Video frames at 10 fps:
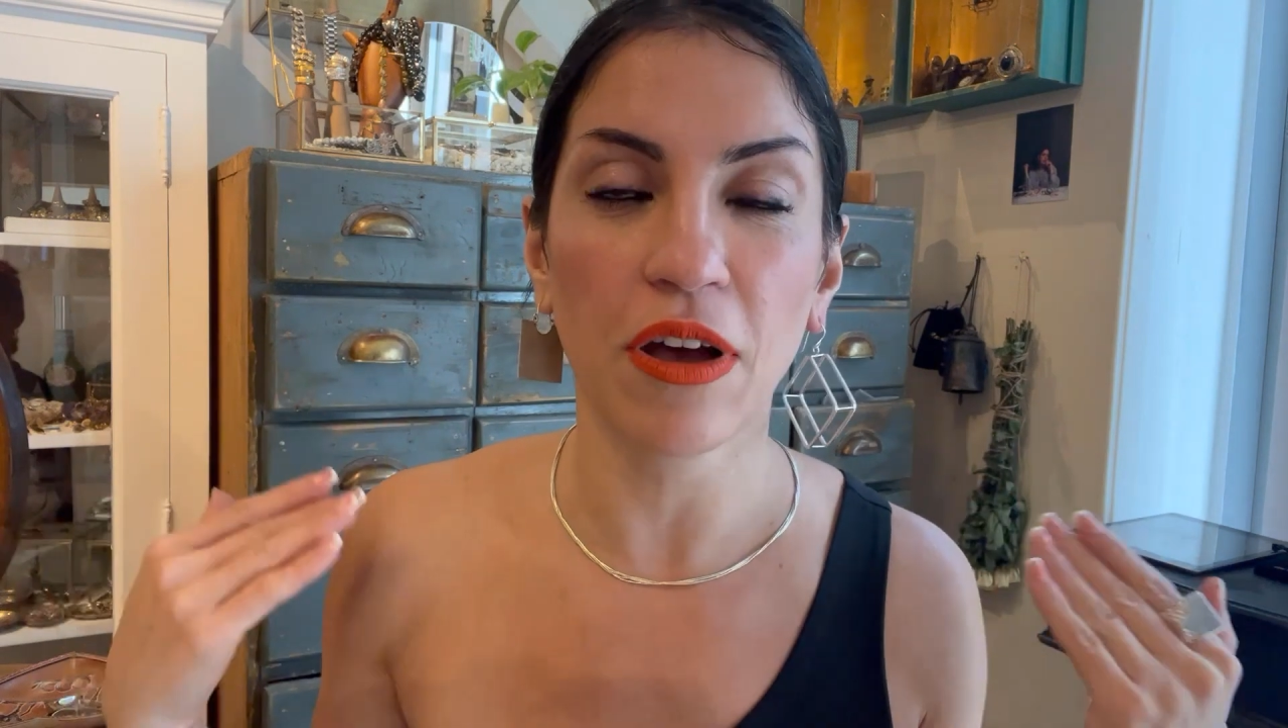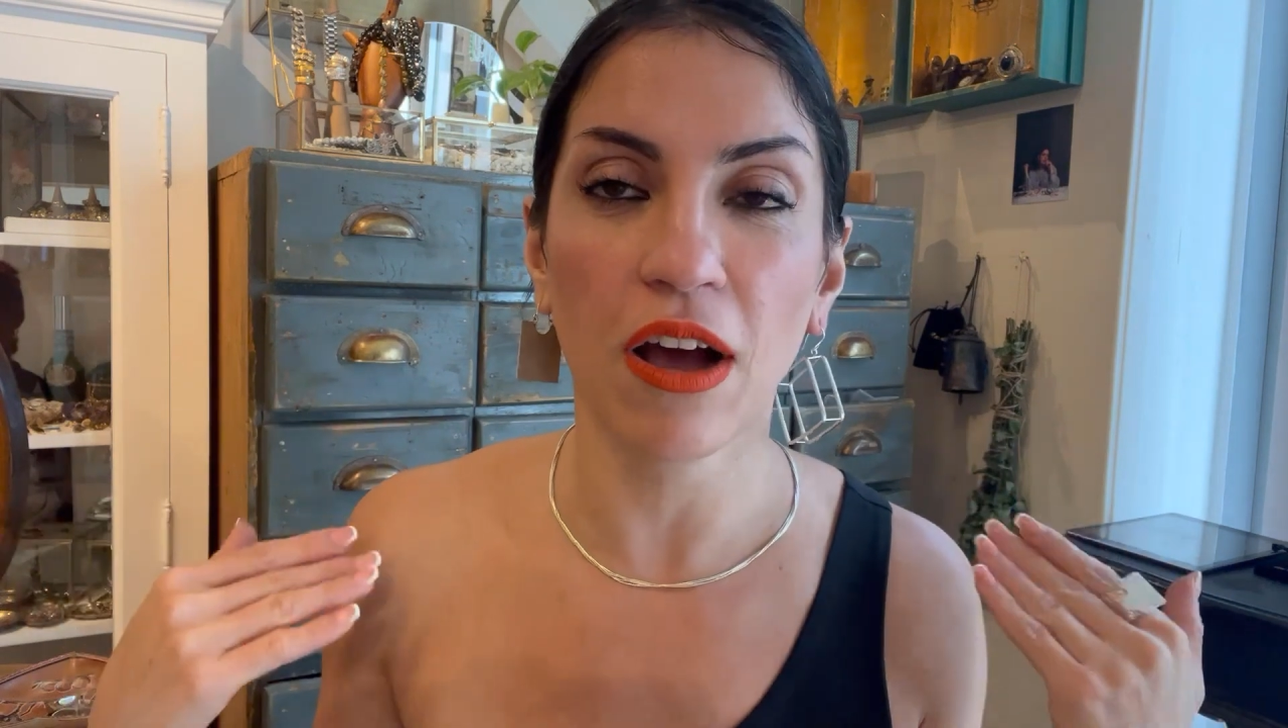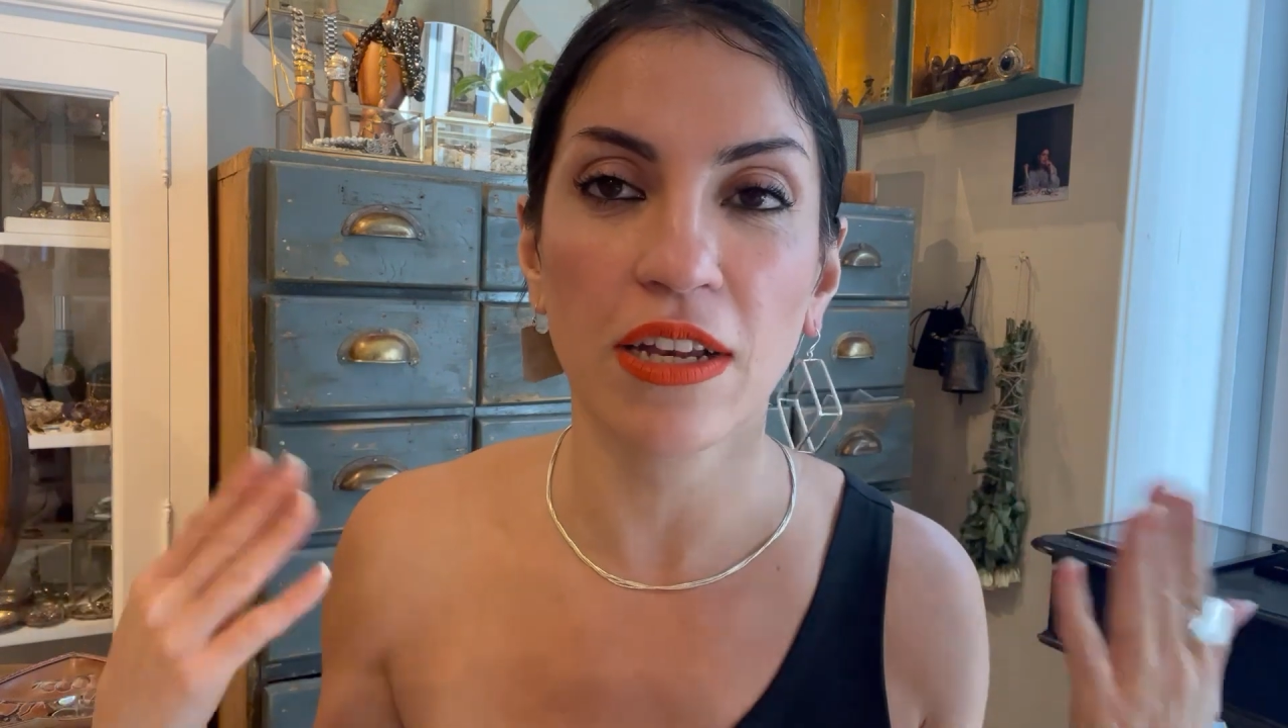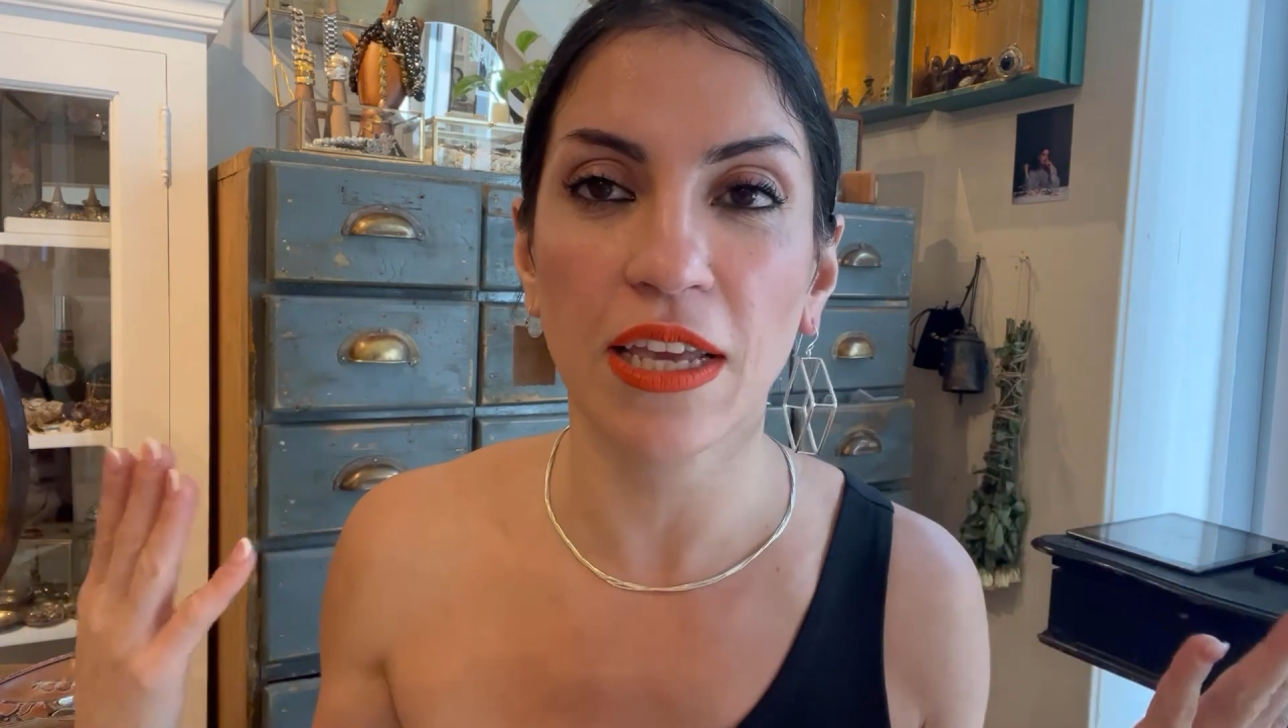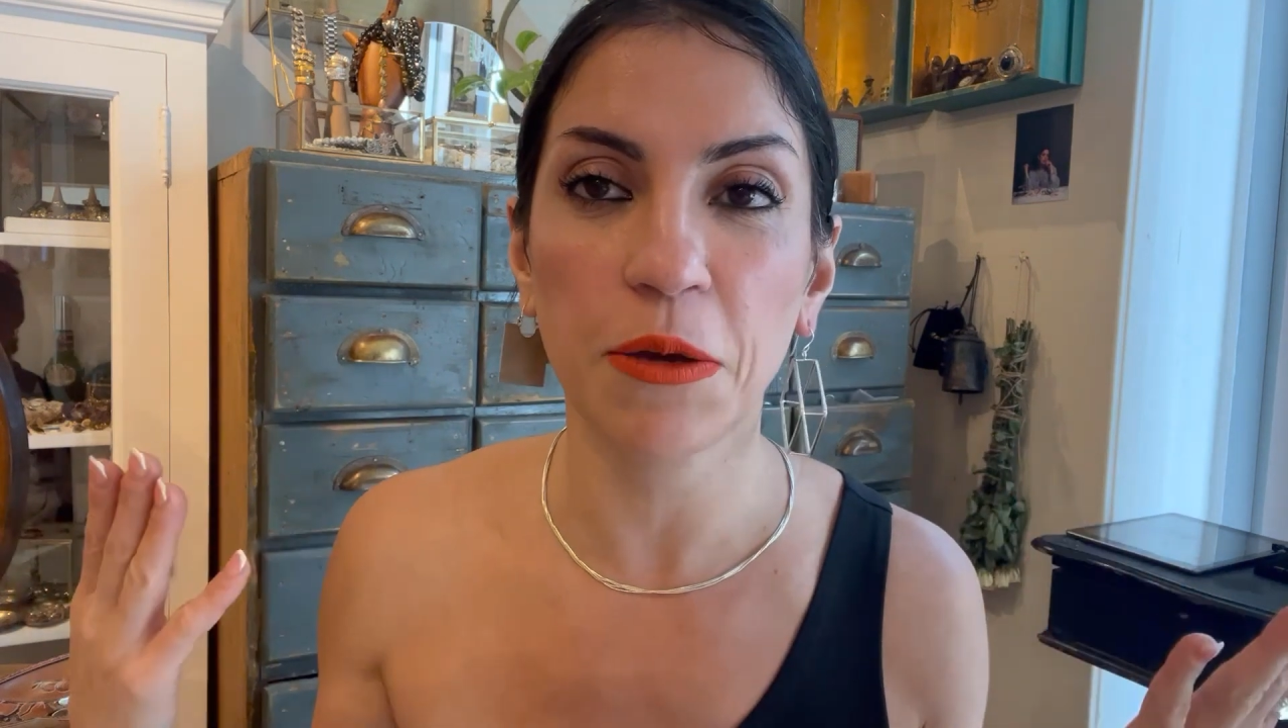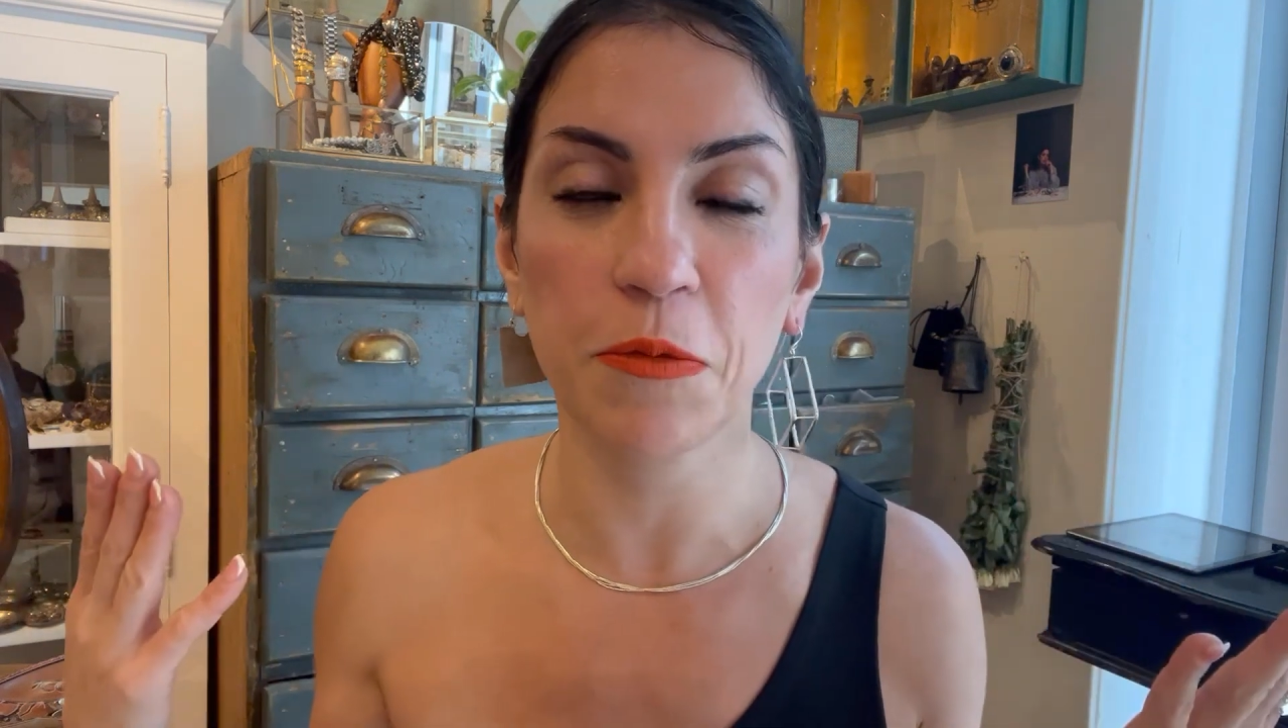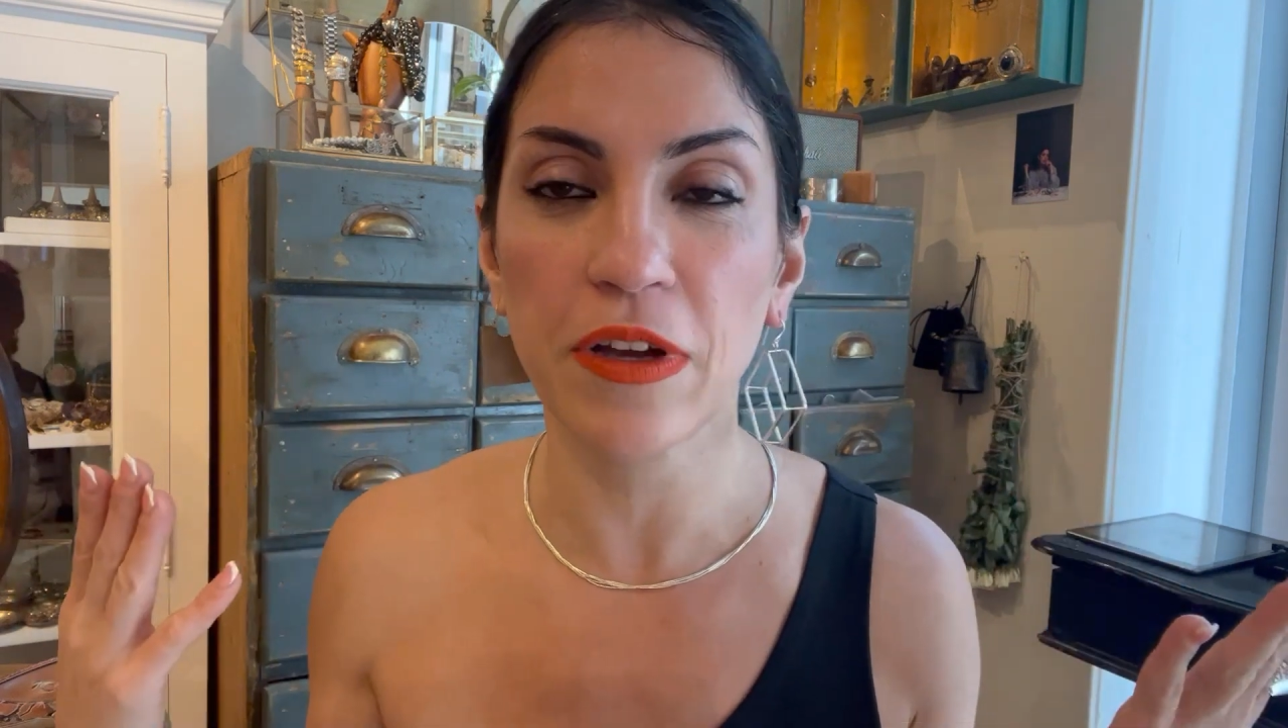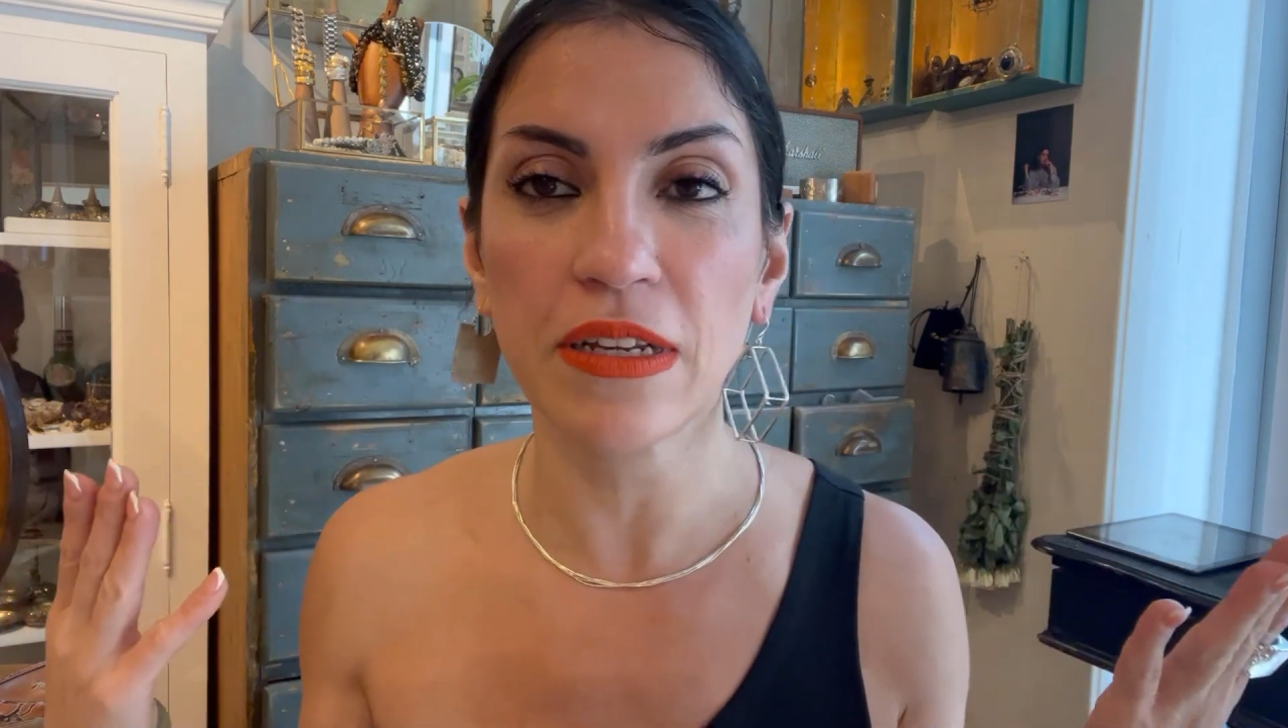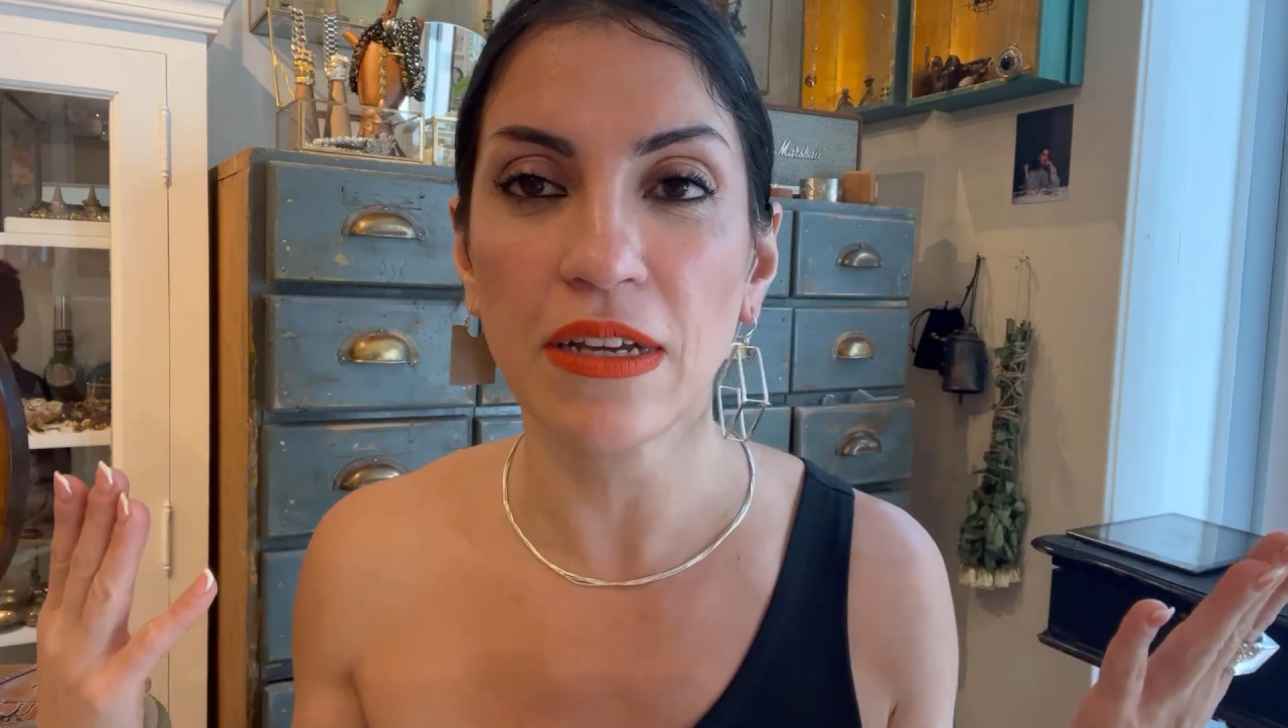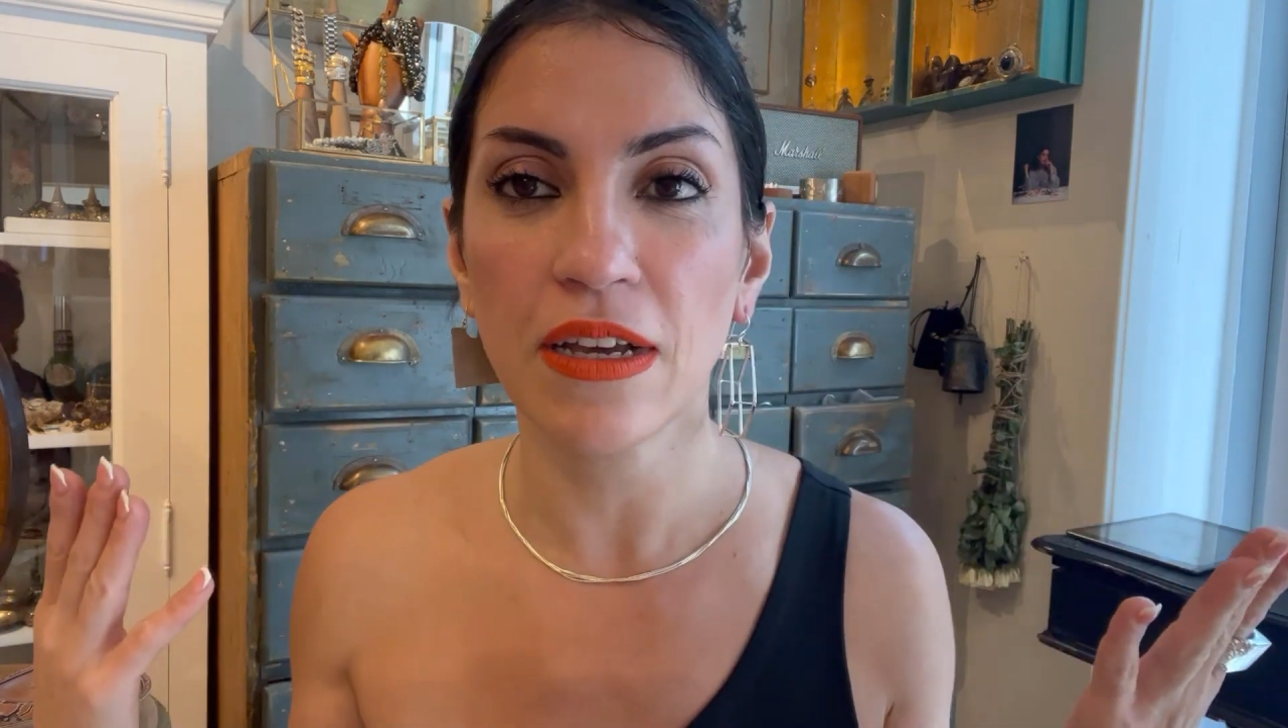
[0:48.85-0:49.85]

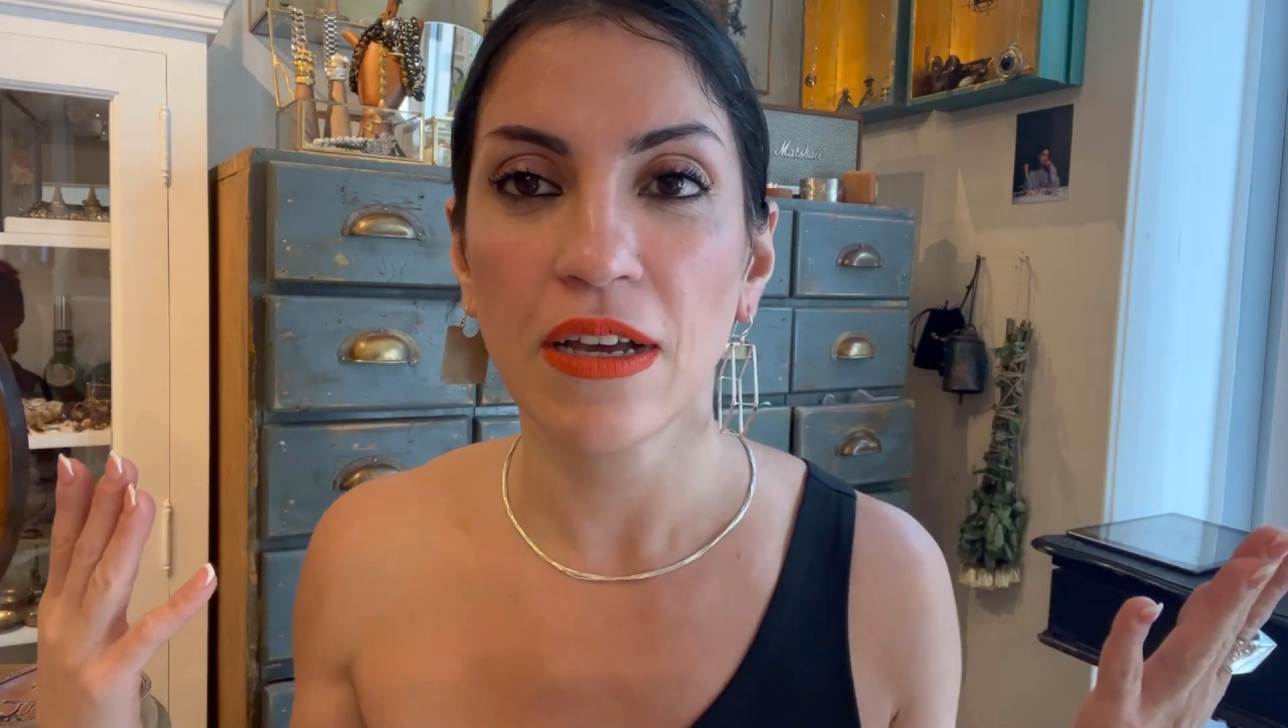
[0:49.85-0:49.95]
uneven,